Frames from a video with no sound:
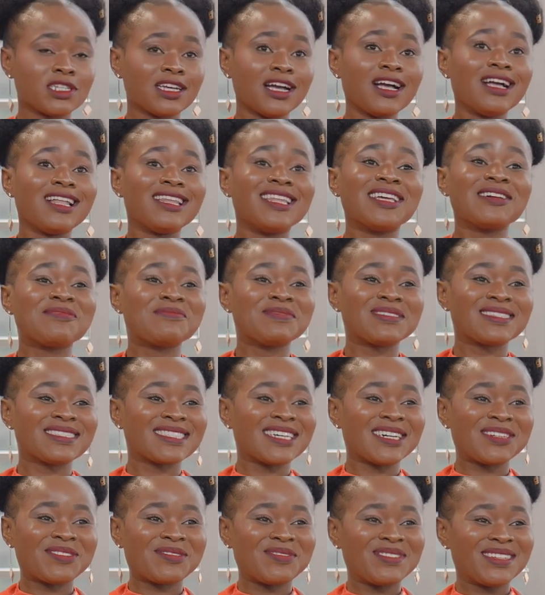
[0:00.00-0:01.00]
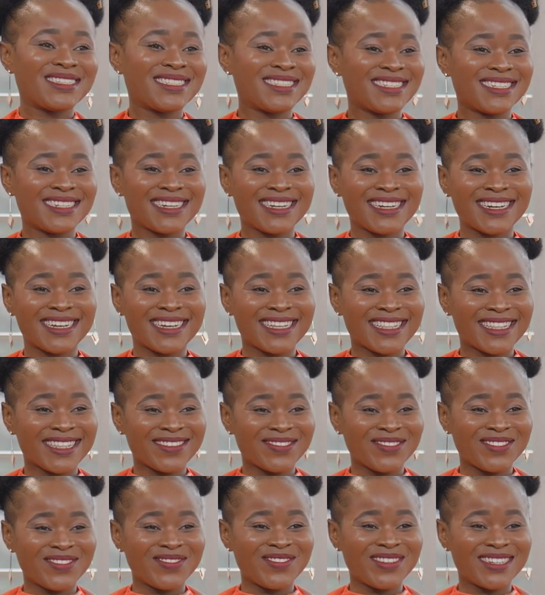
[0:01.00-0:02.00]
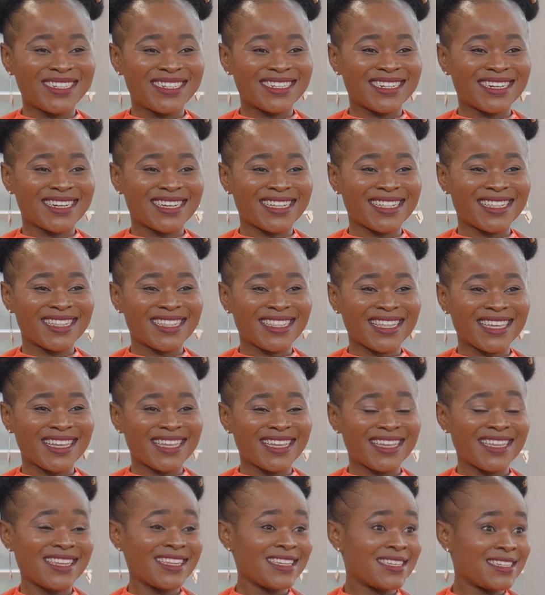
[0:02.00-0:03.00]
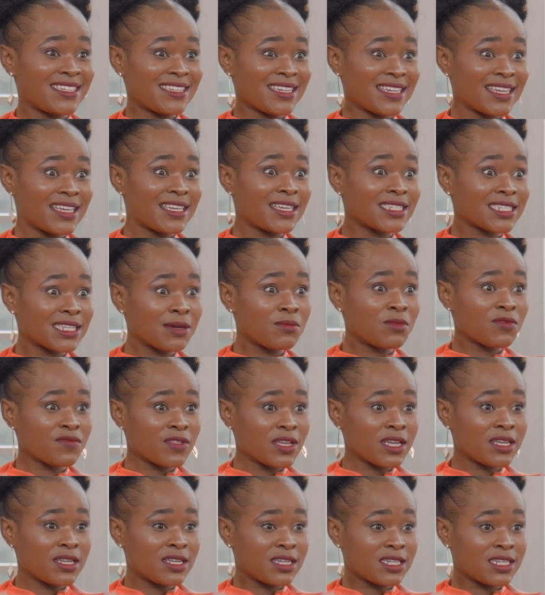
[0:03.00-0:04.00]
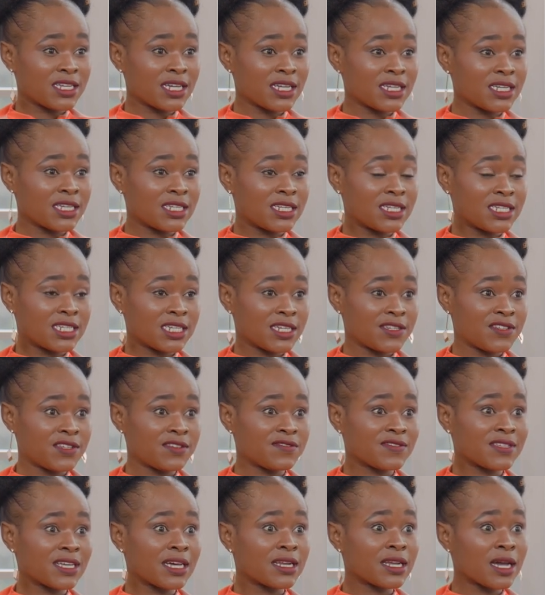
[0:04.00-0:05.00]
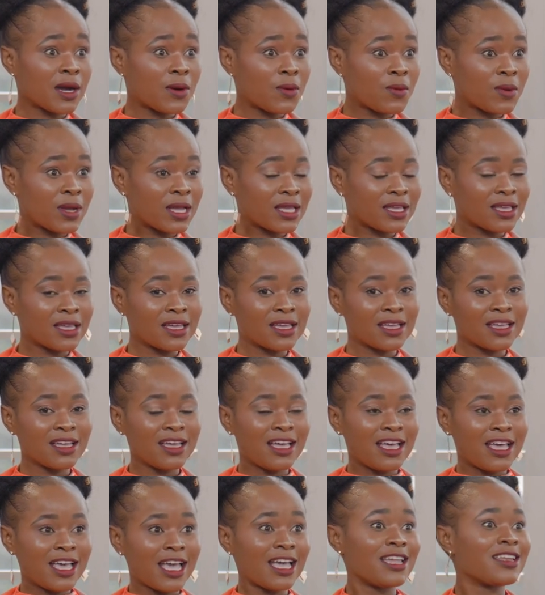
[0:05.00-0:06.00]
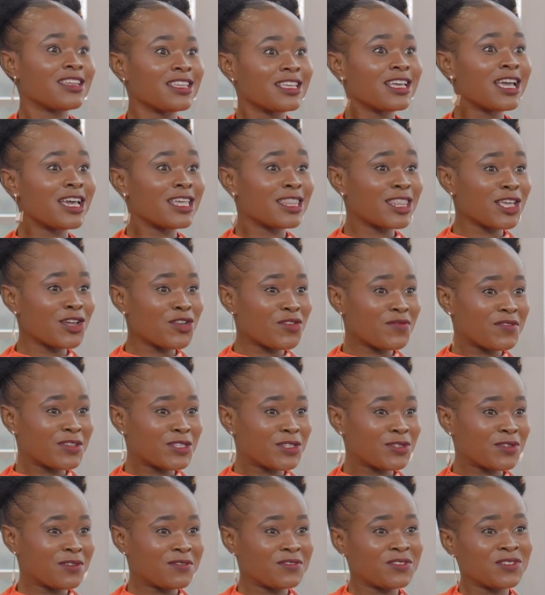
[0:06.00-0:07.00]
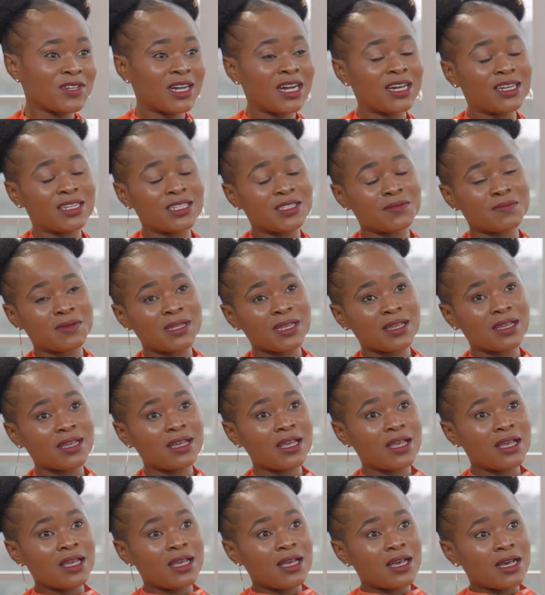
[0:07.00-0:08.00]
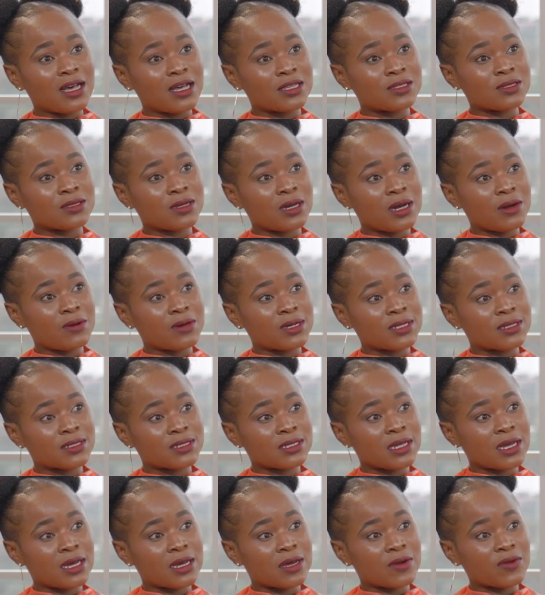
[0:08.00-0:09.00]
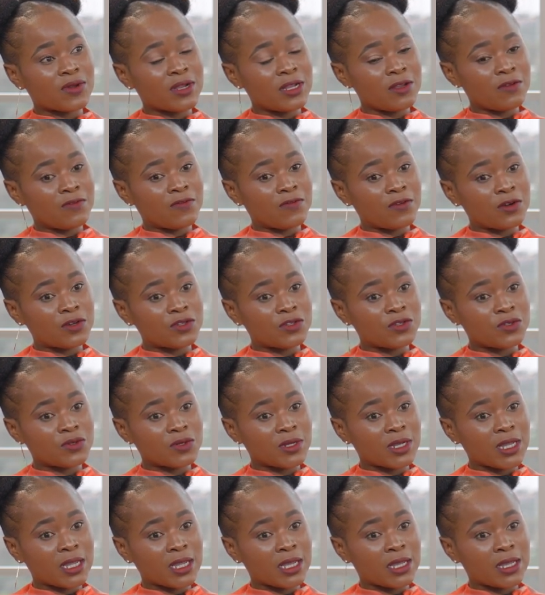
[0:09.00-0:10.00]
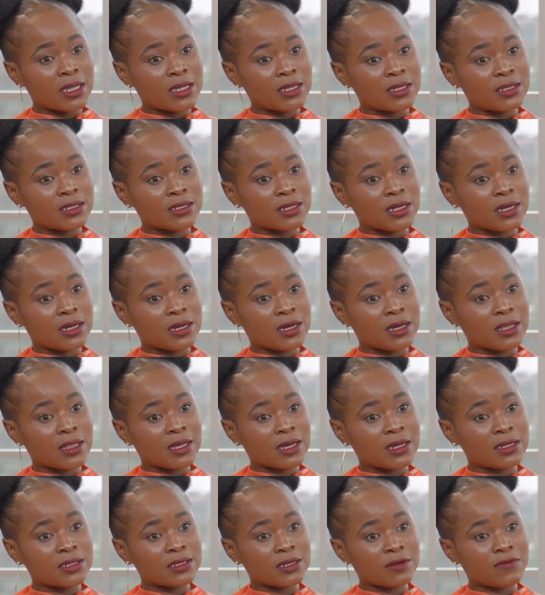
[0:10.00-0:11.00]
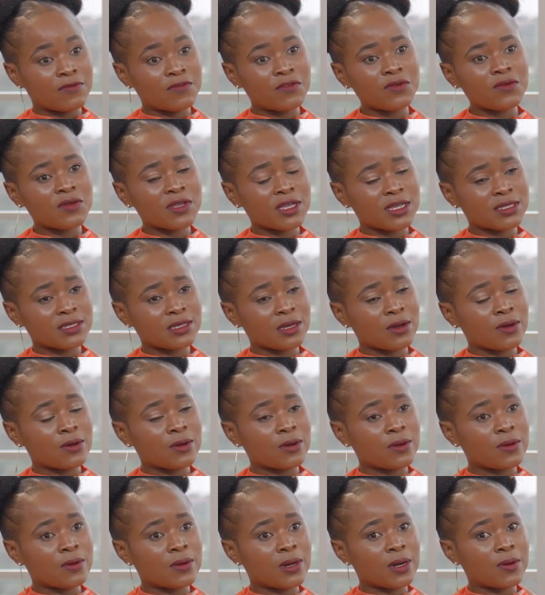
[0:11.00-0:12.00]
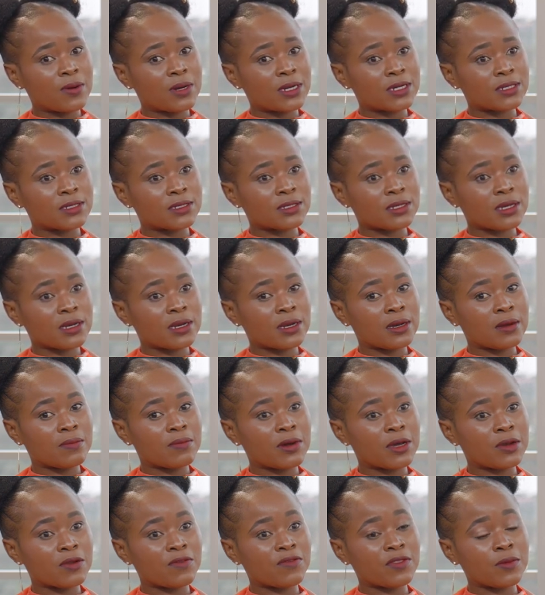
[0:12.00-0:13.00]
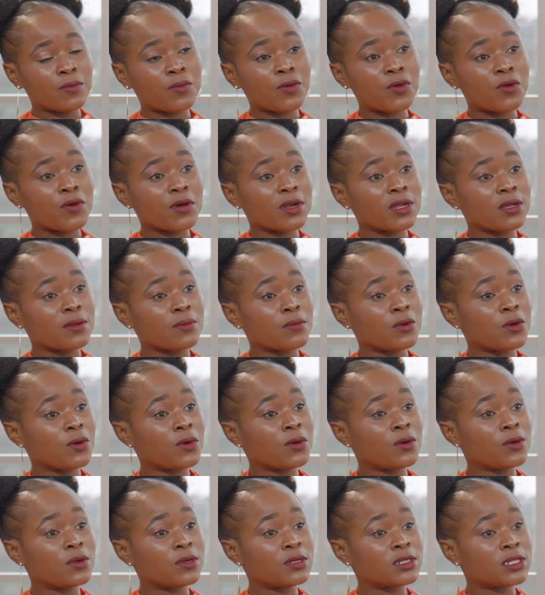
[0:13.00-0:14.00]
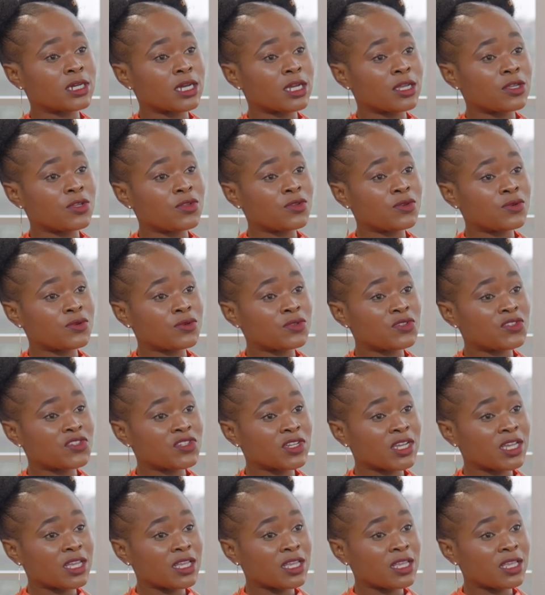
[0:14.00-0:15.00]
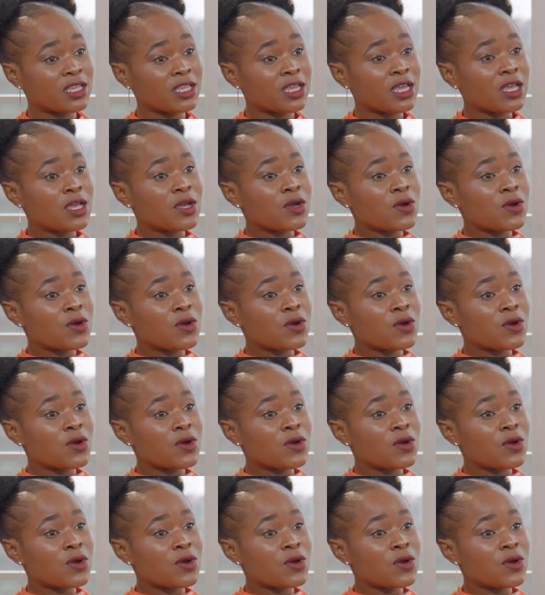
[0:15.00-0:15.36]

Yeah, let me start with, uh, with uh, the initiative. Some of the initi initiatives that are working, and here at the University of Johannesburg. Uh, so I was uh, really fortunate uh, that a few years ago I was uh, part of the program called uh, U J